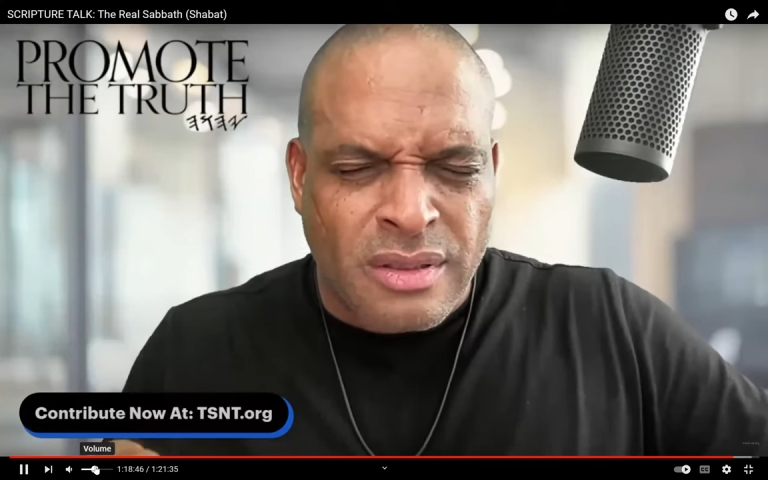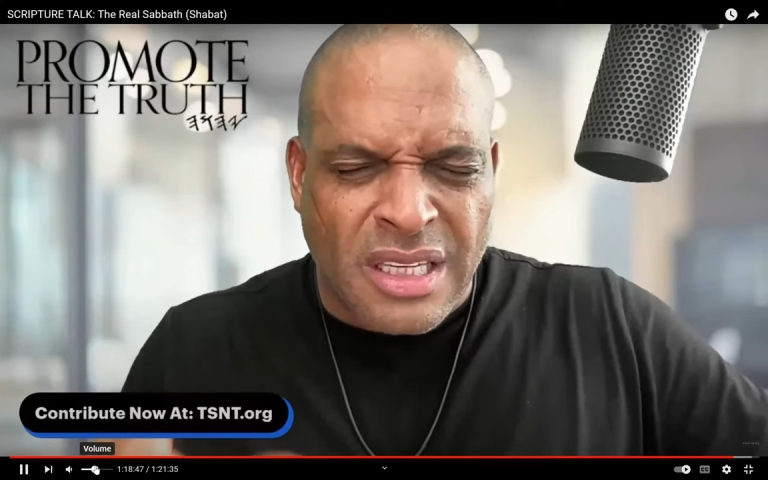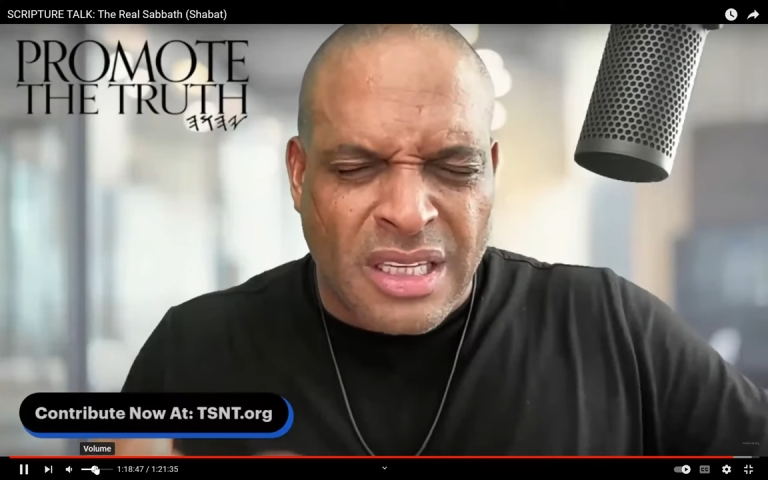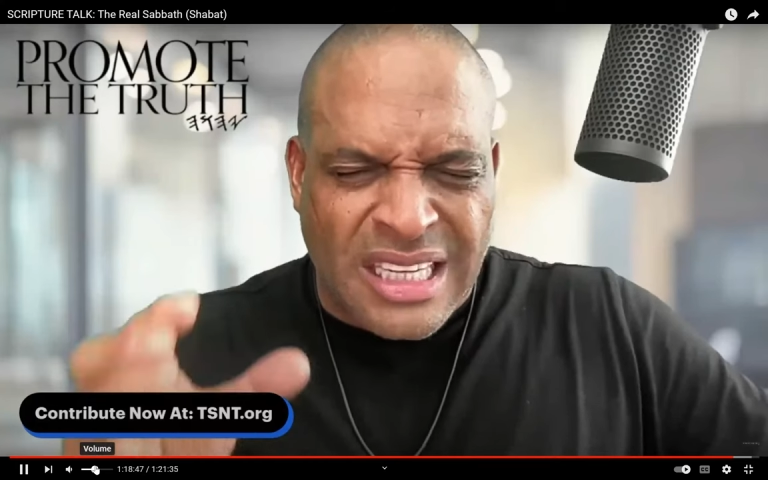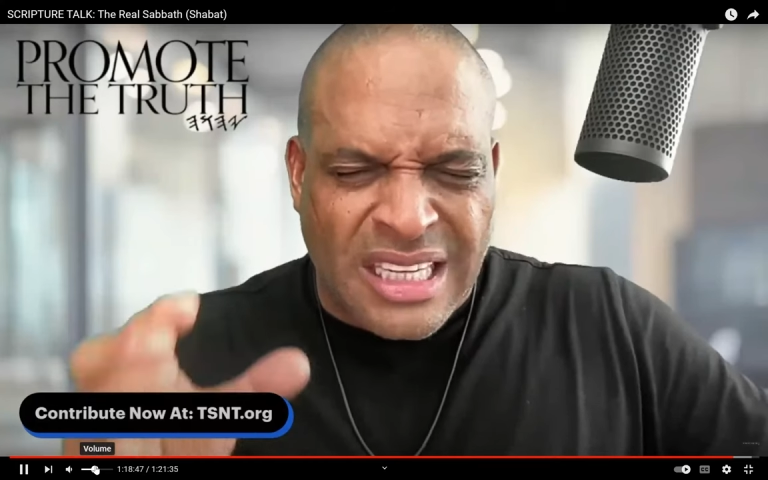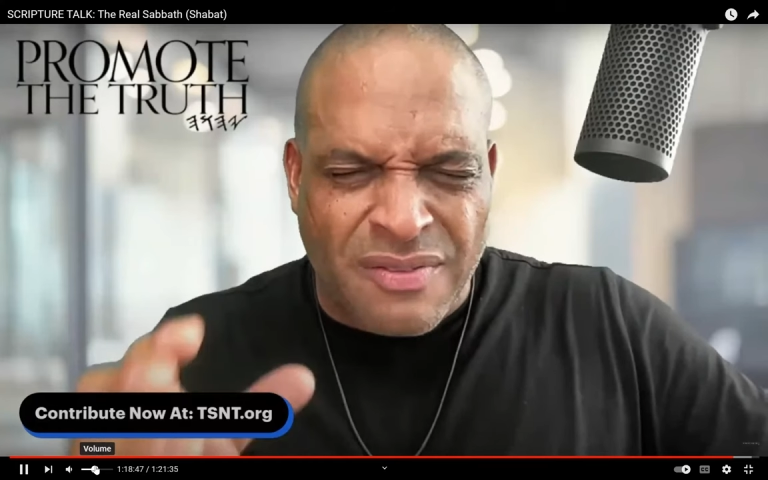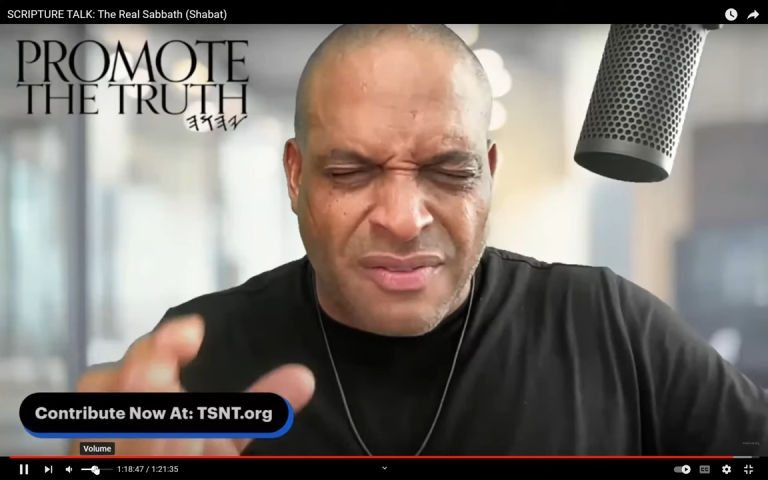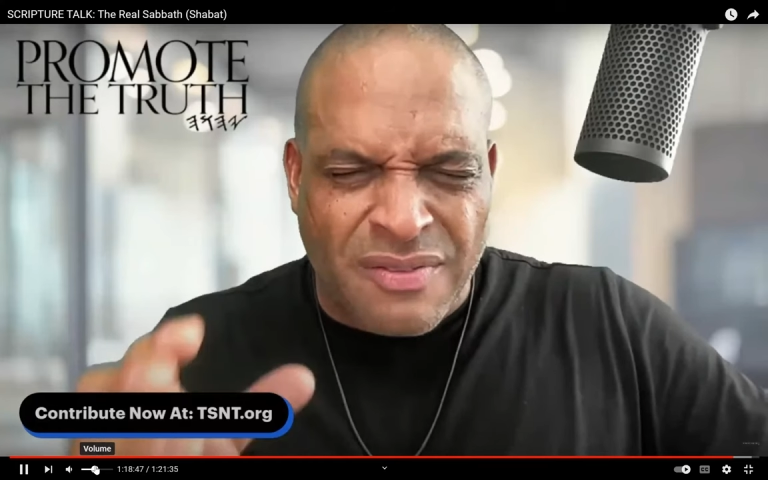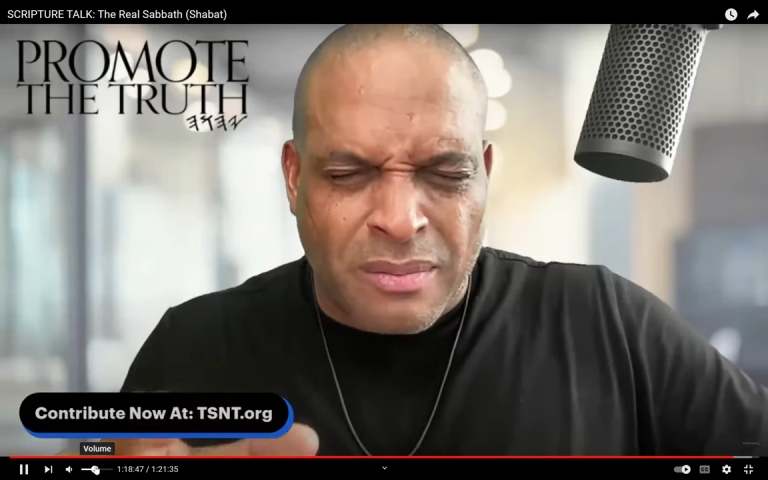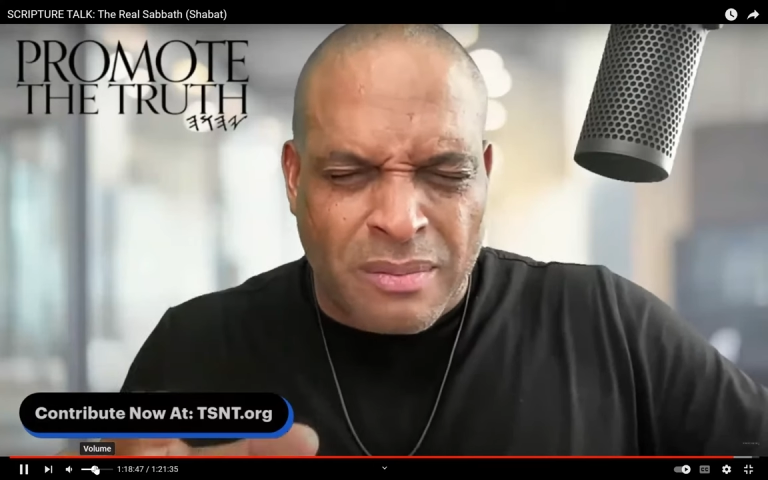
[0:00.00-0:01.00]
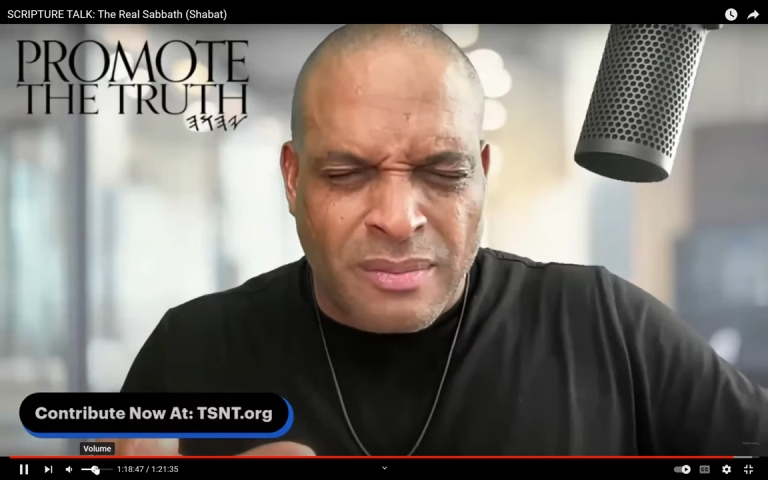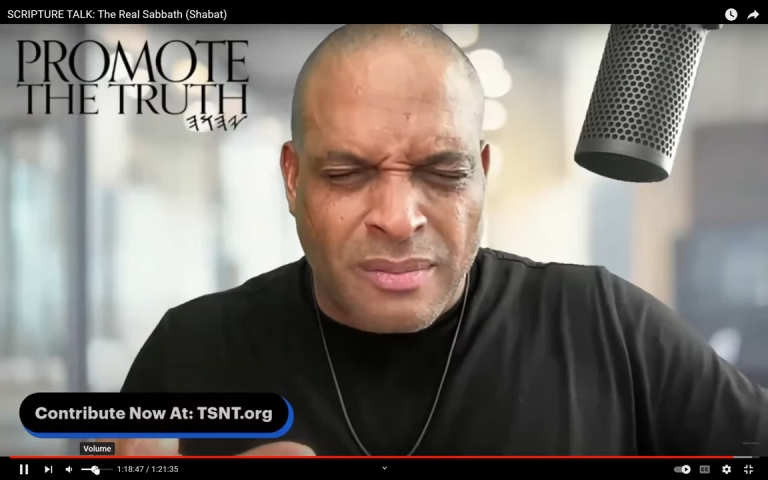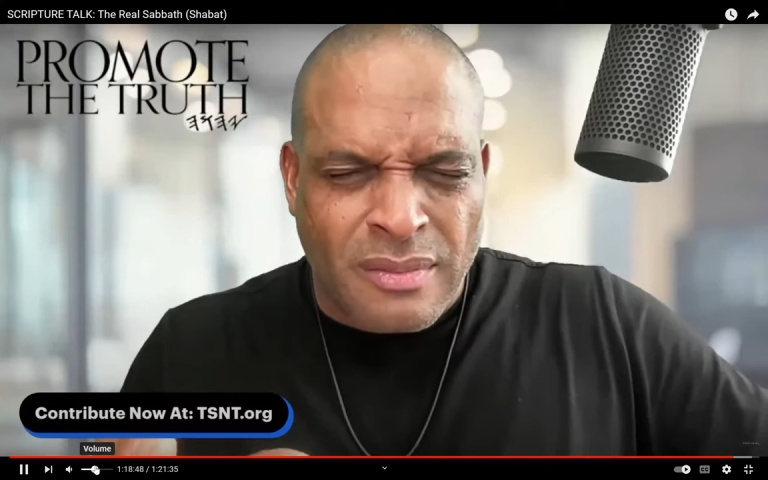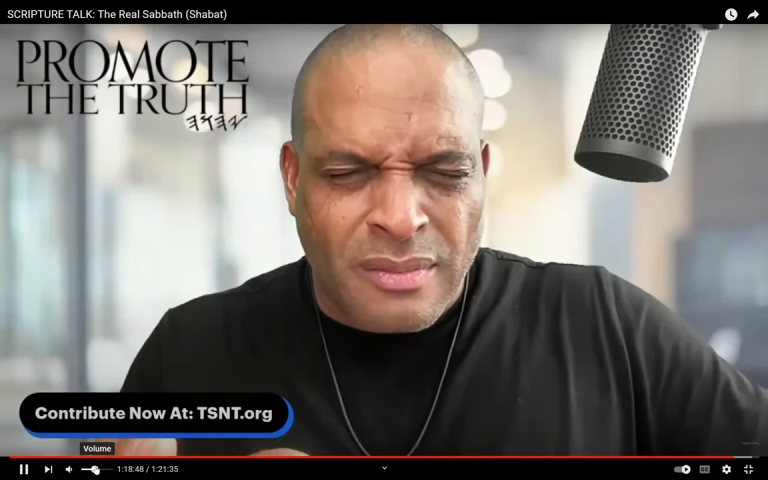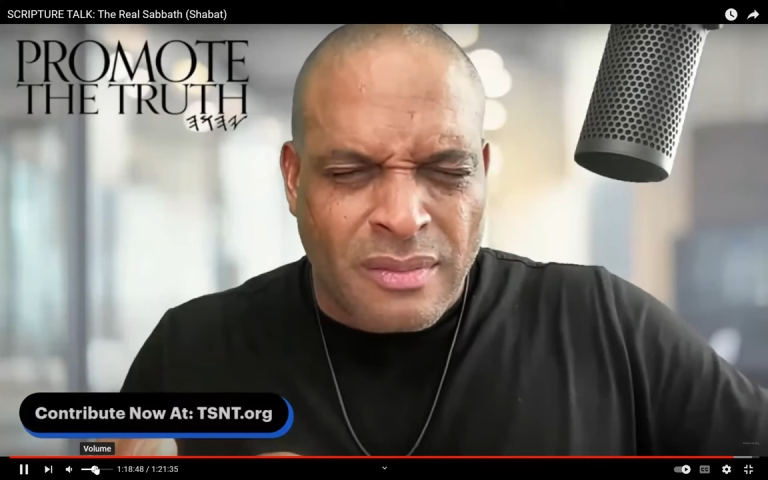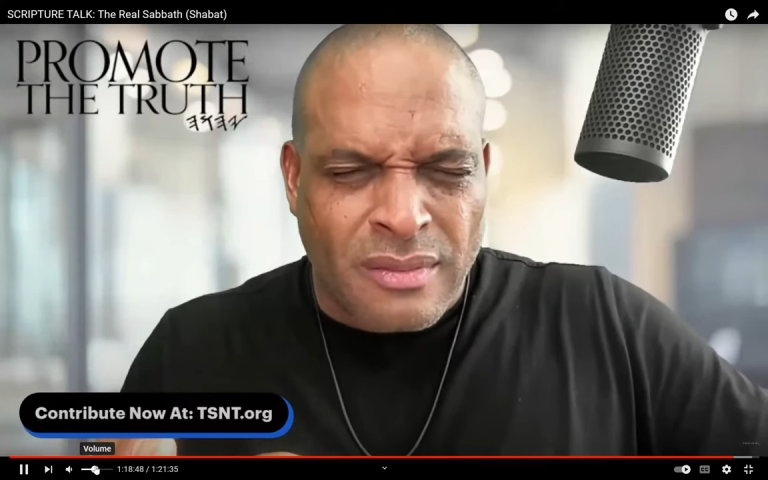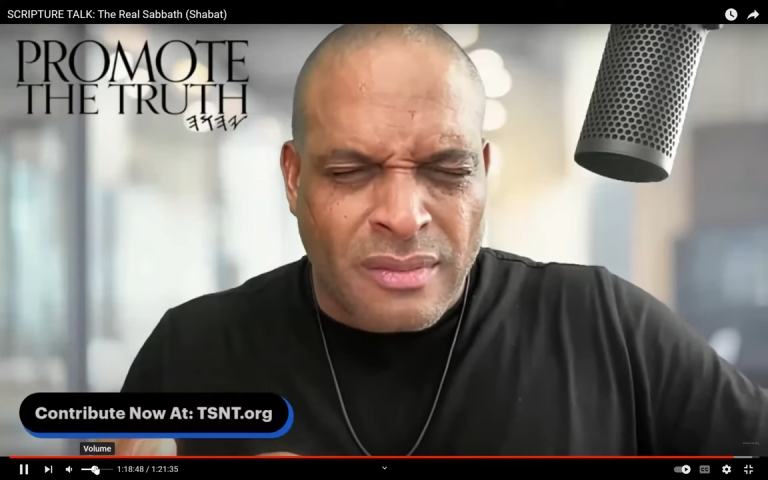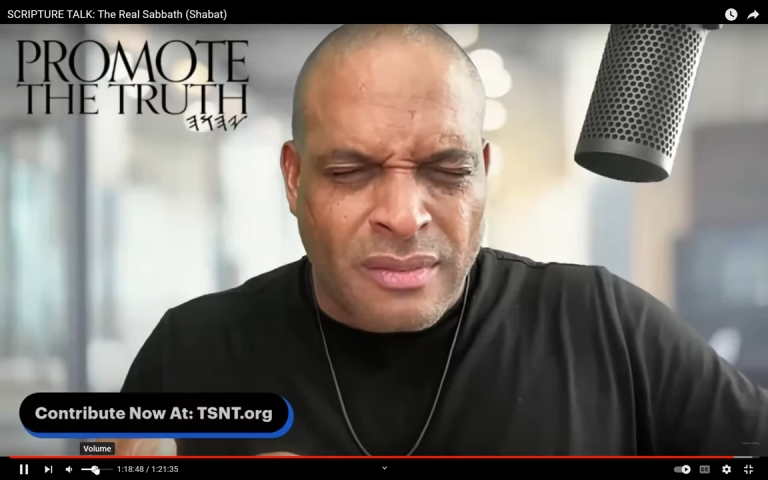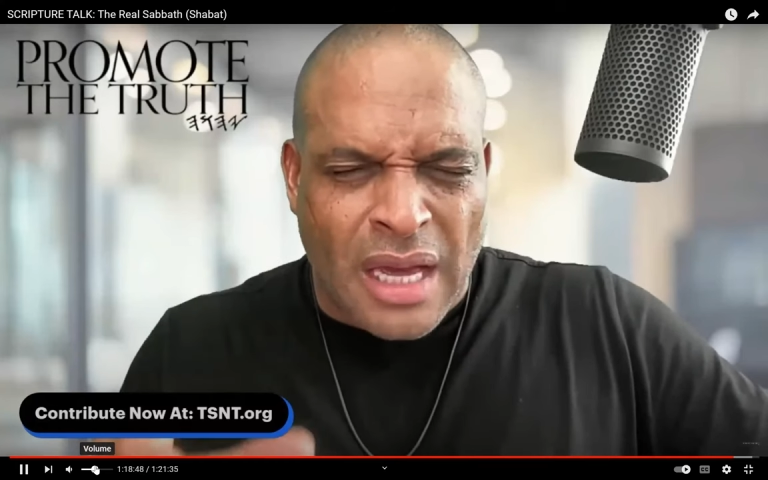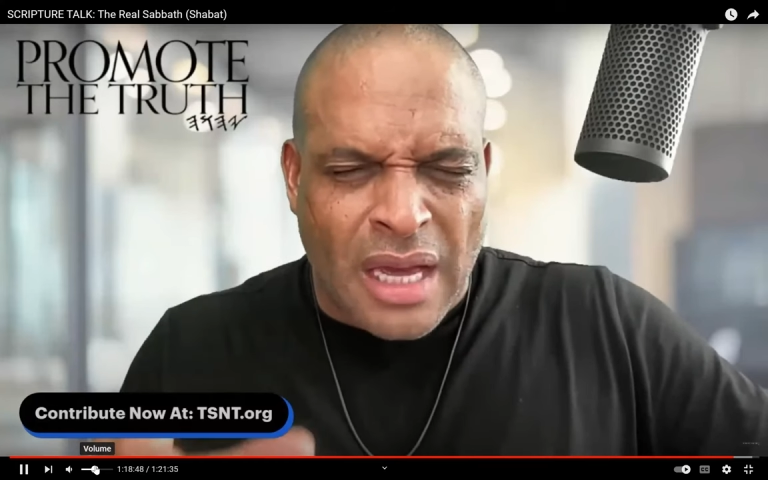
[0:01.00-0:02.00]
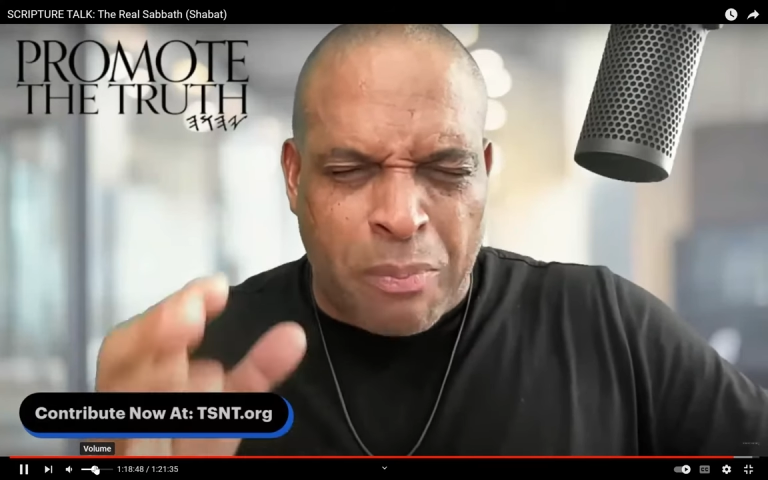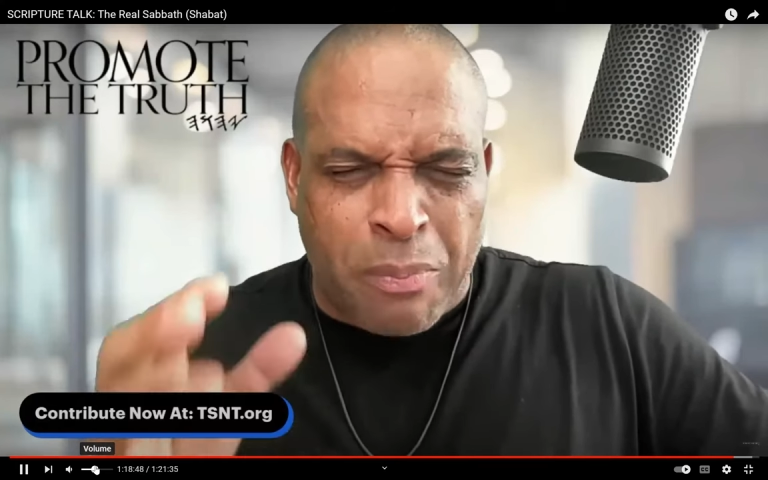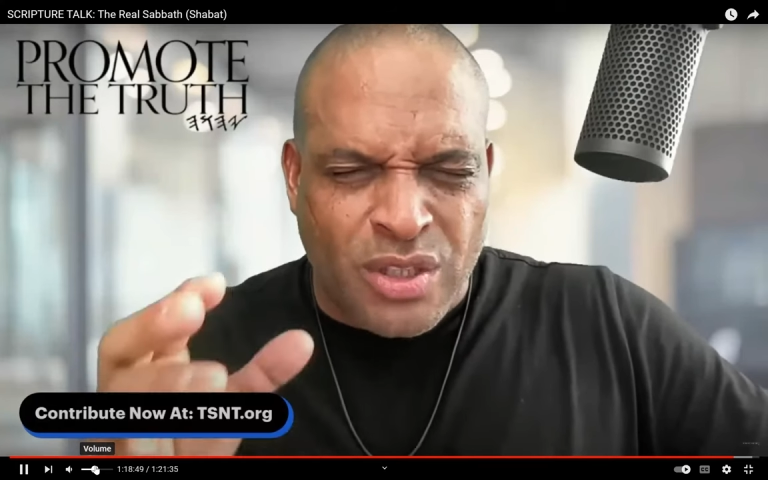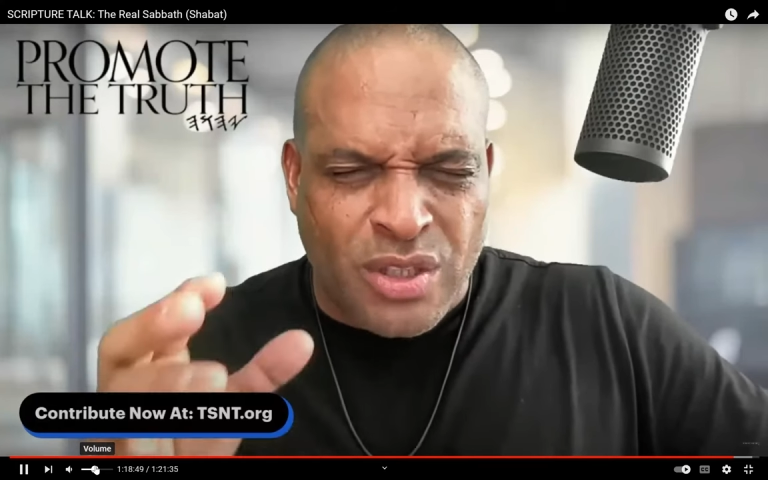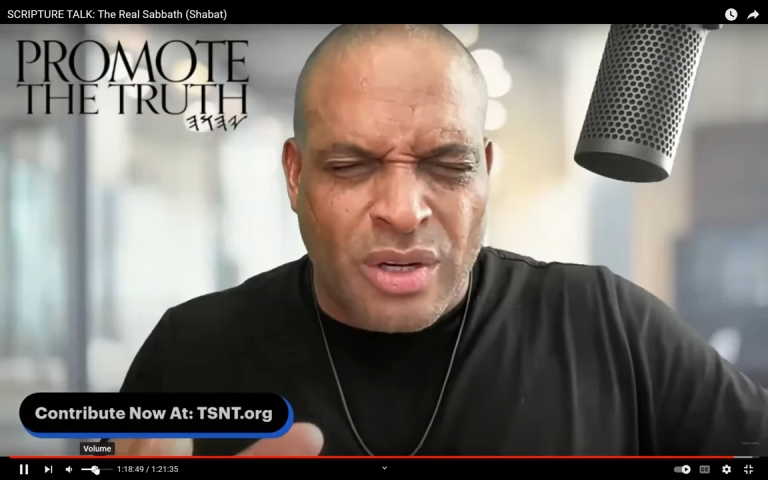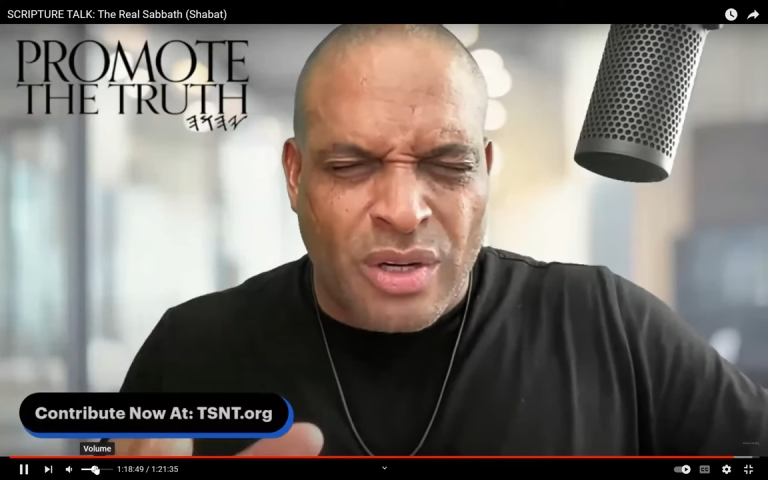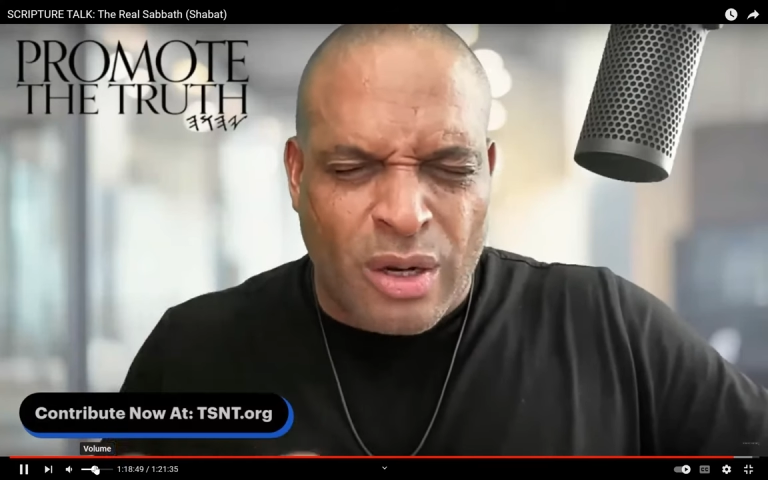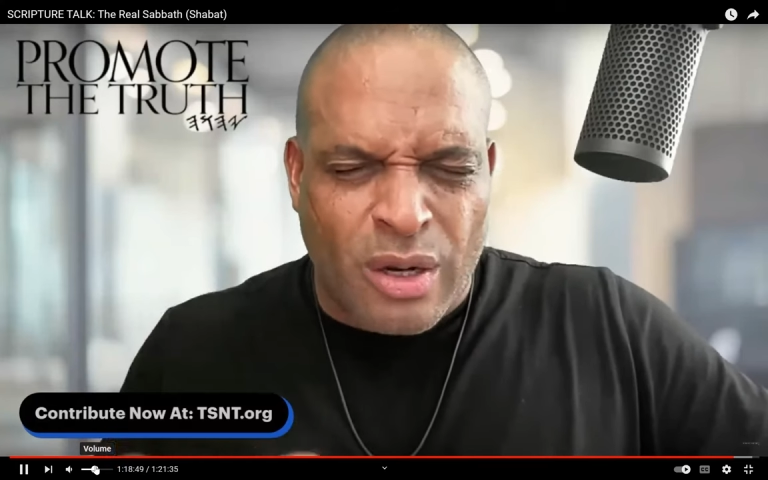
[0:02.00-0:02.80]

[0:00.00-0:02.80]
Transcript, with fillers: to give them the opportunity